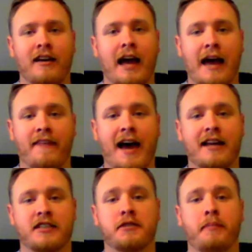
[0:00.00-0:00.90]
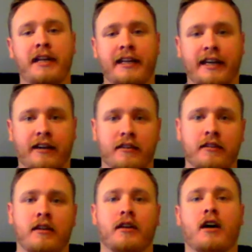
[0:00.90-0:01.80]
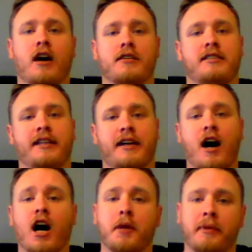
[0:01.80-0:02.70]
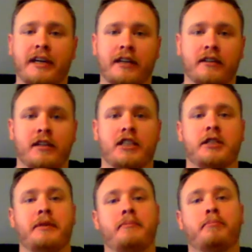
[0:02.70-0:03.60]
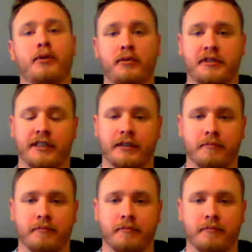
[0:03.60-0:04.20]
And that spending caused the economy to be boosted.